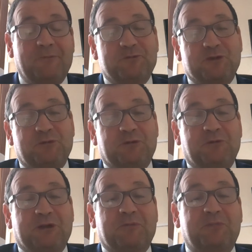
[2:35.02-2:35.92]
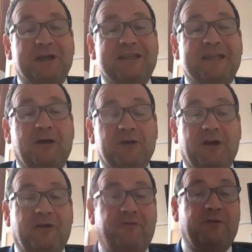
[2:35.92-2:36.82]
So we can break down
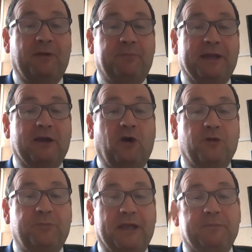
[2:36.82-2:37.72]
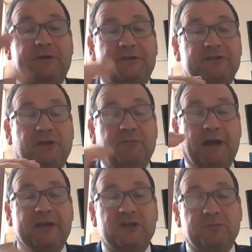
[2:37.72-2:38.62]
a big long paper into
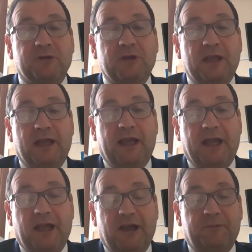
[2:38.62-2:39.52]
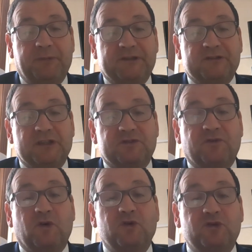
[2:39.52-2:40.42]
manageable pieces
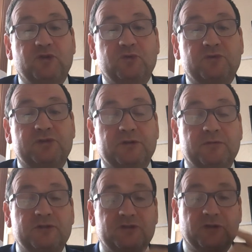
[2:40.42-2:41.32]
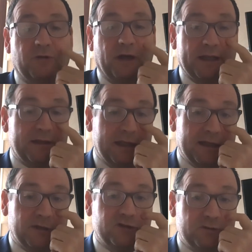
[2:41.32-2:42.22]
for you to do, and I think
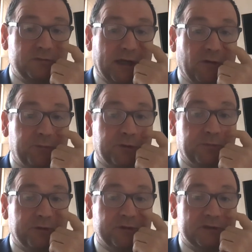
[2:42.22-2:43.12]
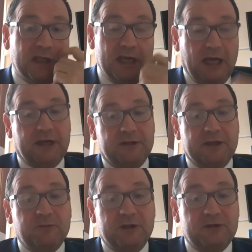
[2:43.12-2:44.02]
it'll suit our pupils, and I think
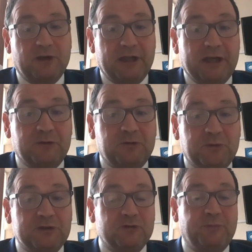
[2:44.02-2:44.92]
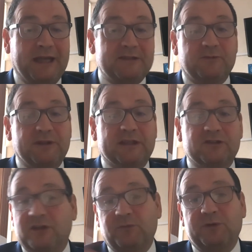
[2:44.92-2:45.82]
we'll do better with this
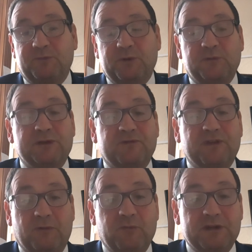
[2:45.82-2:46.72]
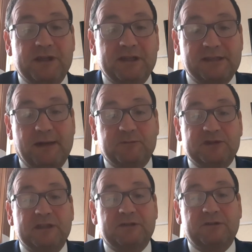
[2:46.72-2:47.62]
than we would have done with an exam
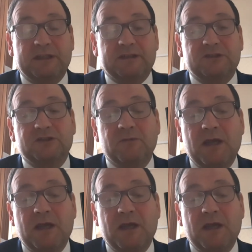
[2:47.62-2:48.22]
series.